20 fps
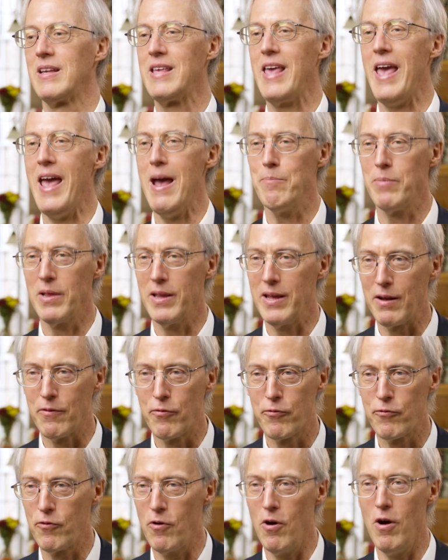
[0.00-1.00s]
gambling
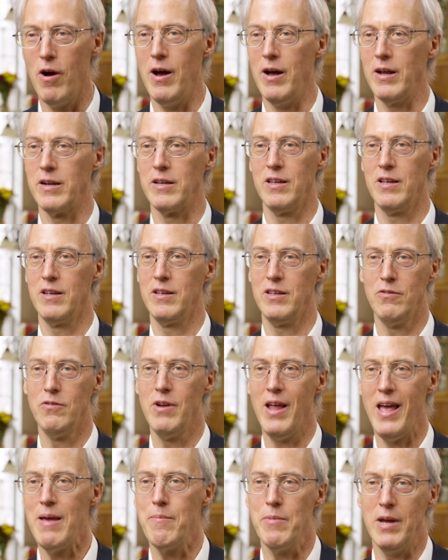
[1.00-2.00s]
fraud, you
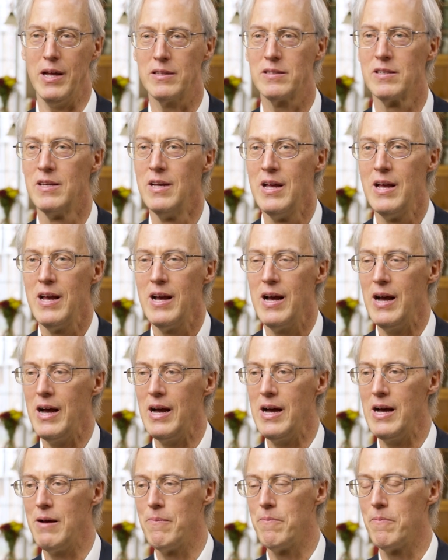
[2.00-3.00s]
name it,
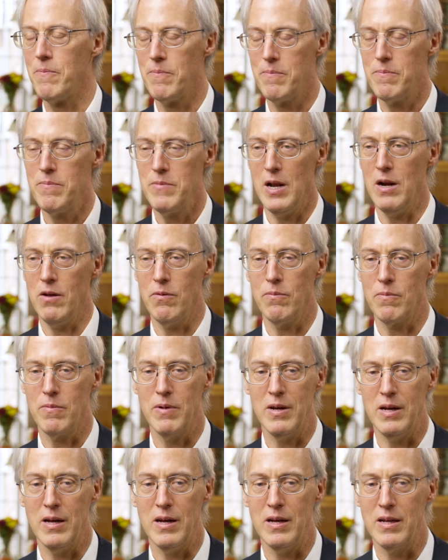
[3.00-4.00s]
you know,
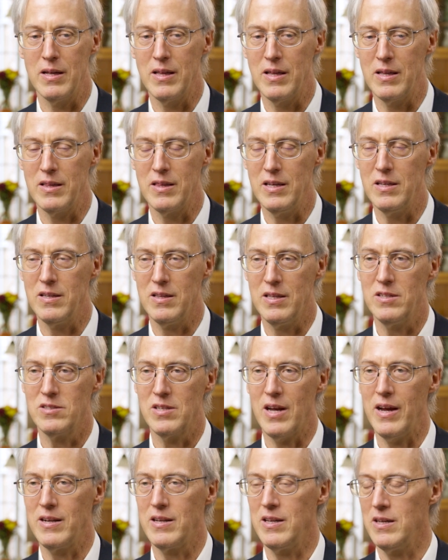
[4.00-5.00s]
these
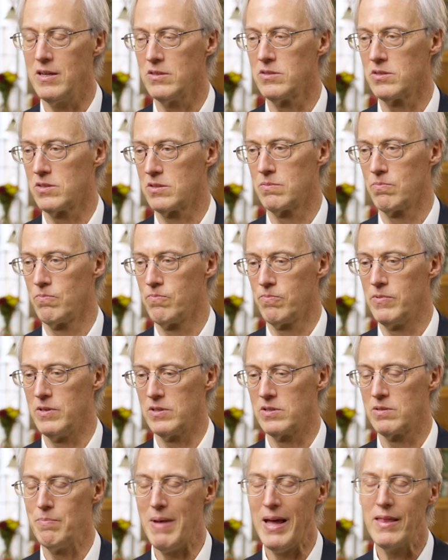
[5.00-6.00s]
ideas,
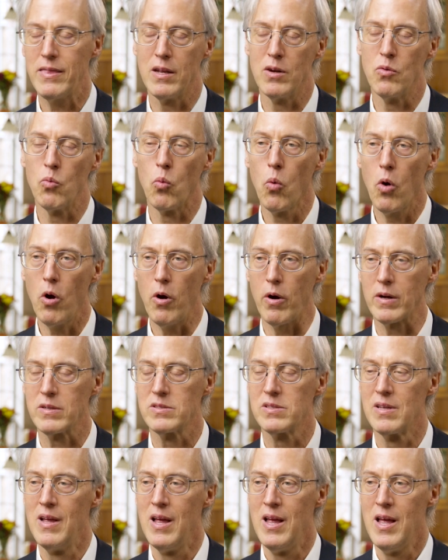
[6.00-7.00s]
this method
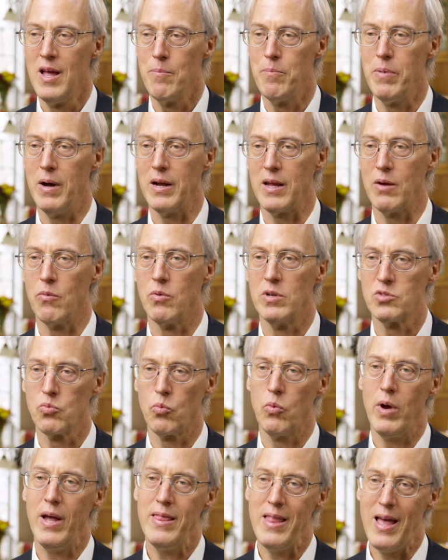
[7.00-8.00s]
works. But it was
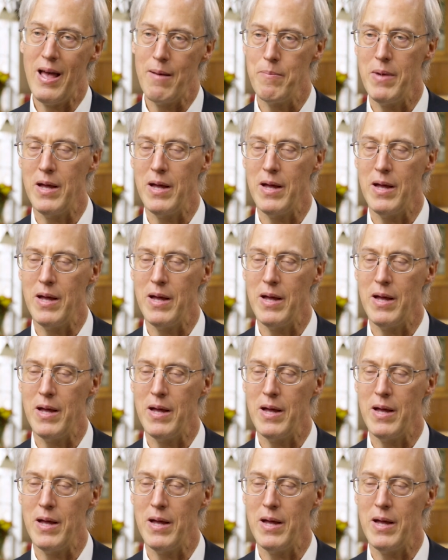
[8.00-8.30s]
when that